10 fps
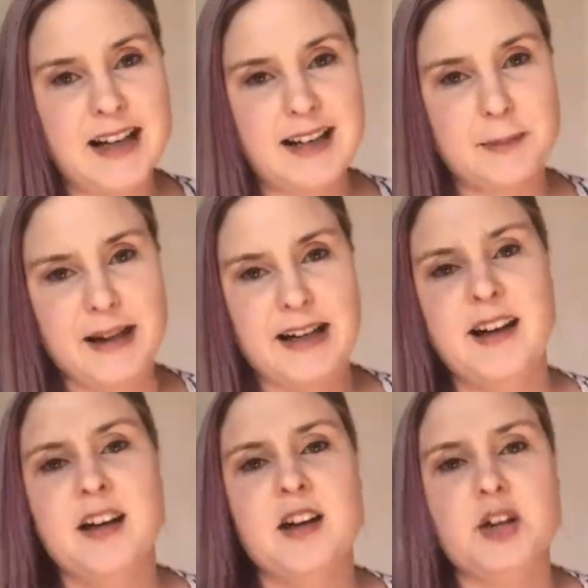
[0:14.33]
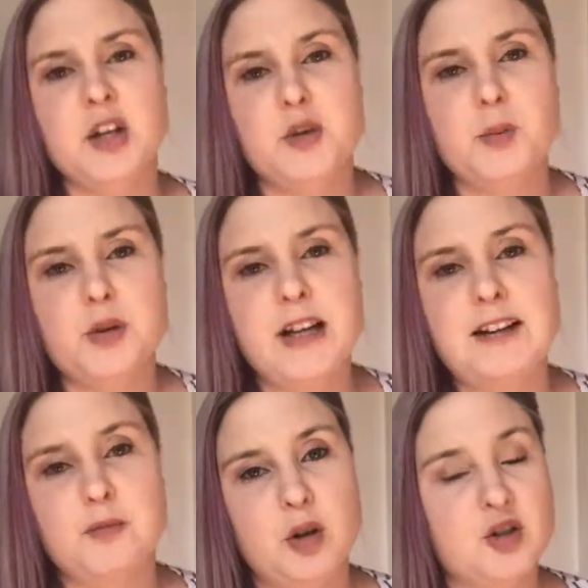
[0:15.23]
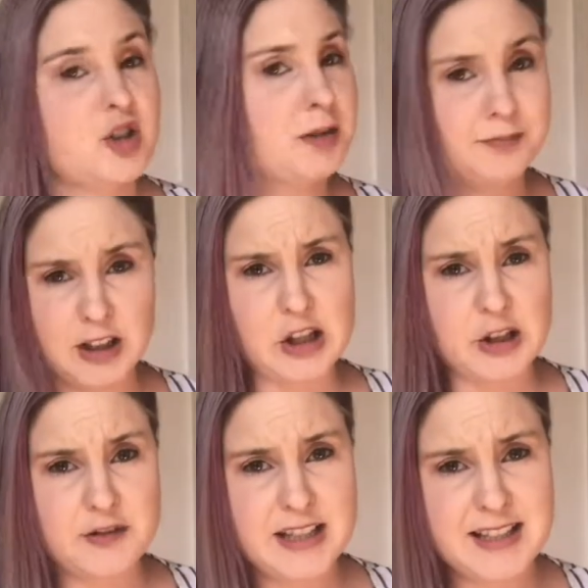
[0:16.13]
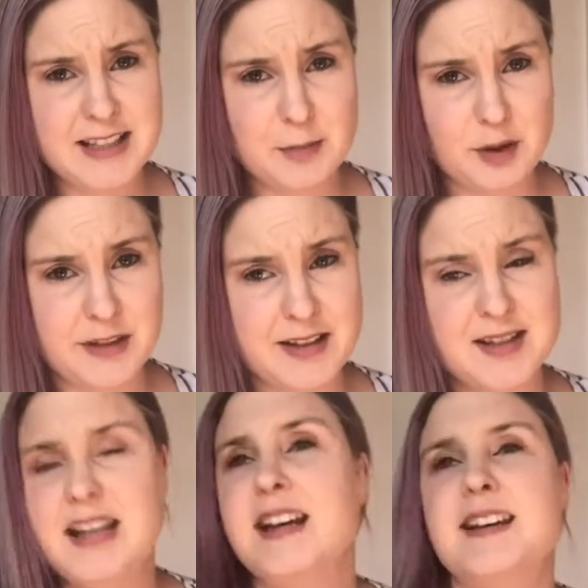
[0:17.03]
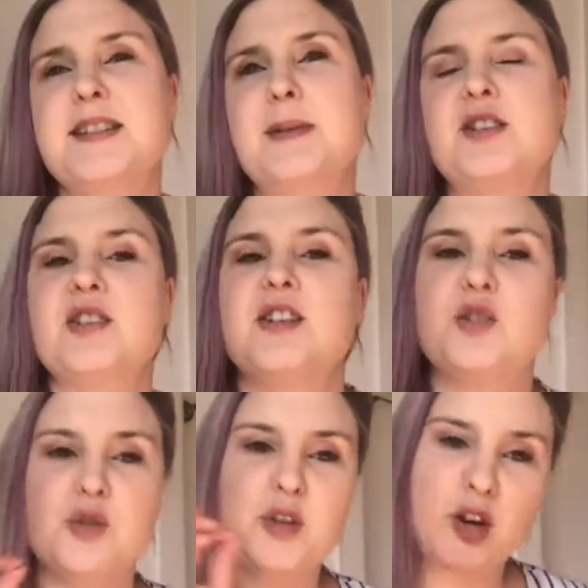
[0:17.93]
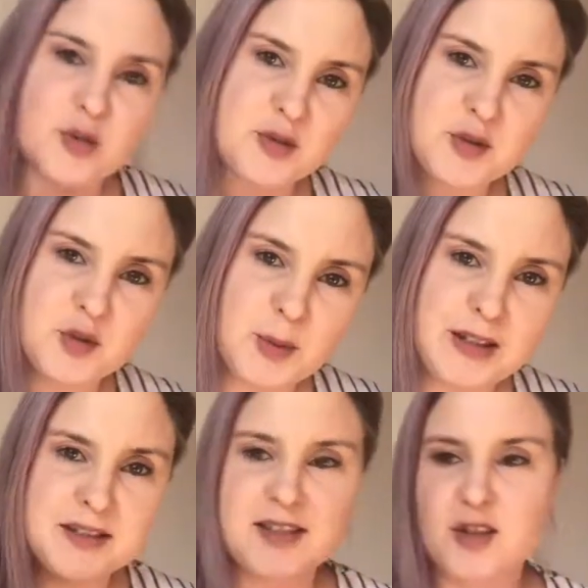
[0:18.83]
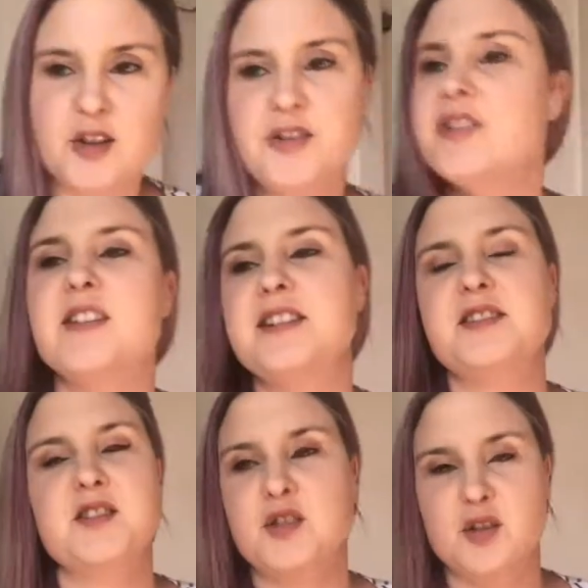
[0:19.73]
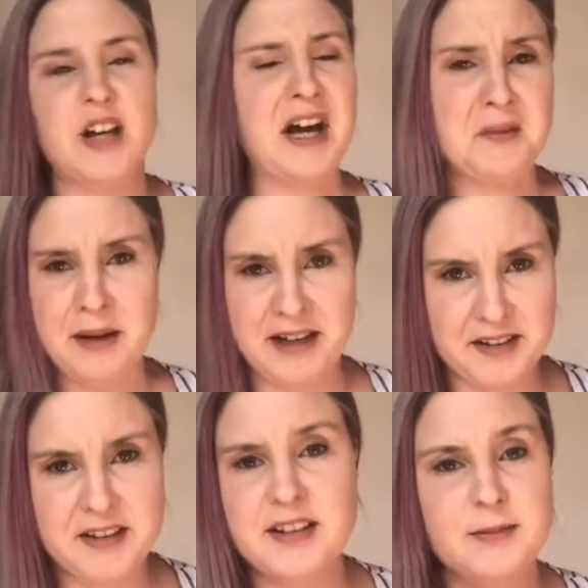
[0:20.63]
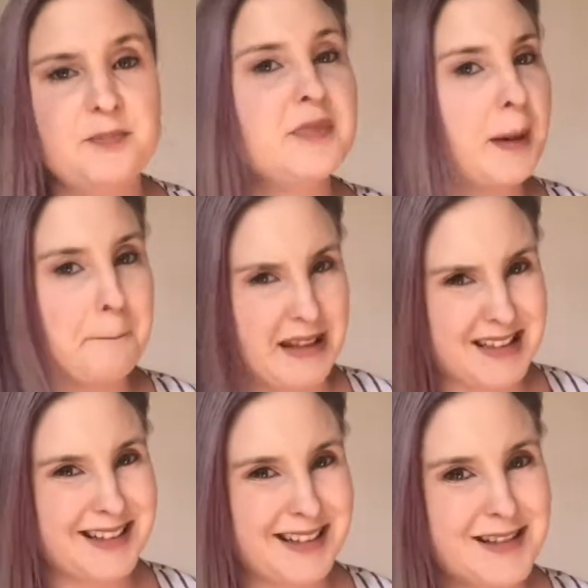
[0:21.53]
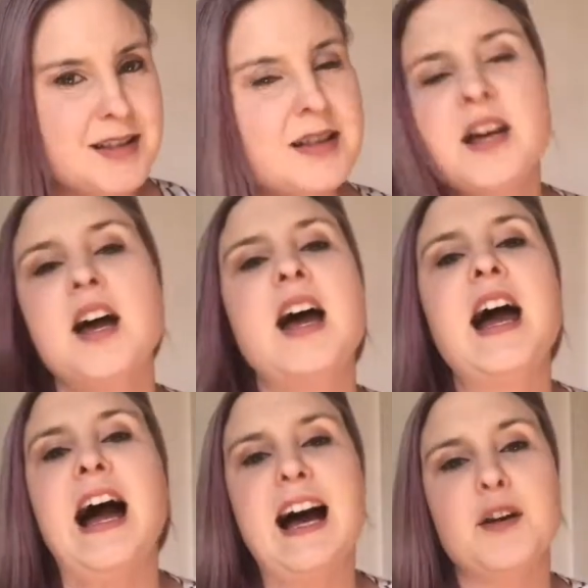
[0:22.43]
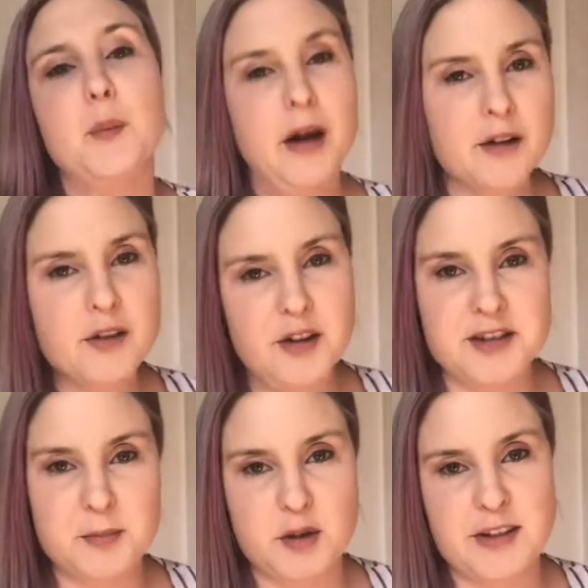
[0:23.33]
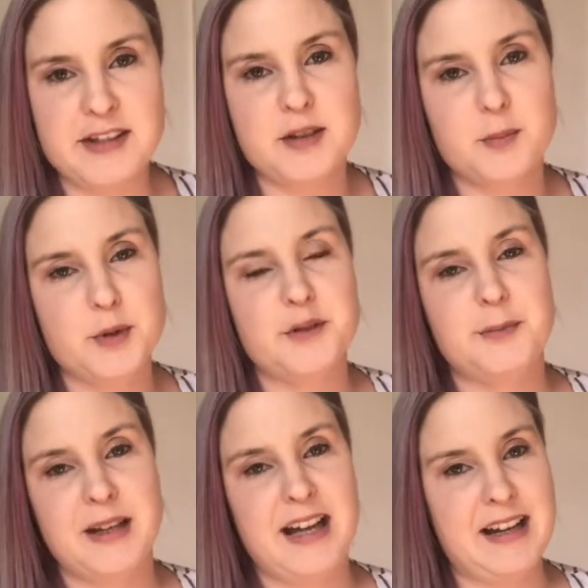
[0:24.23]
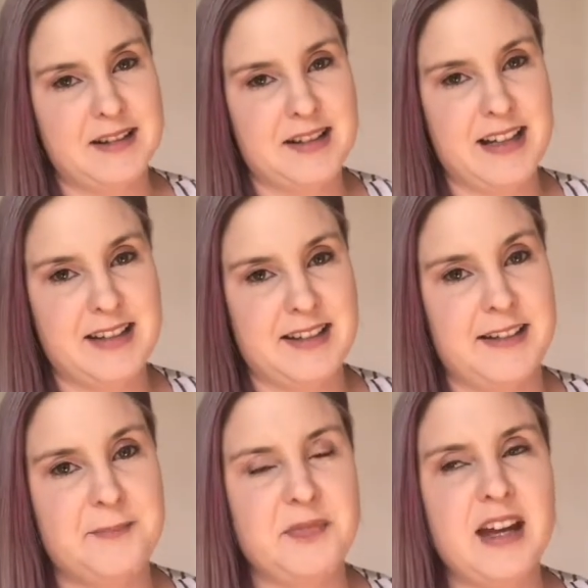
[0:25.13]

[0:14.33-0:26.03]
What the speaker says: like me, you will have watched a lot of Disney movies, especially the good old school ones, not this new animated business. And one of those movies would have been Anastasia.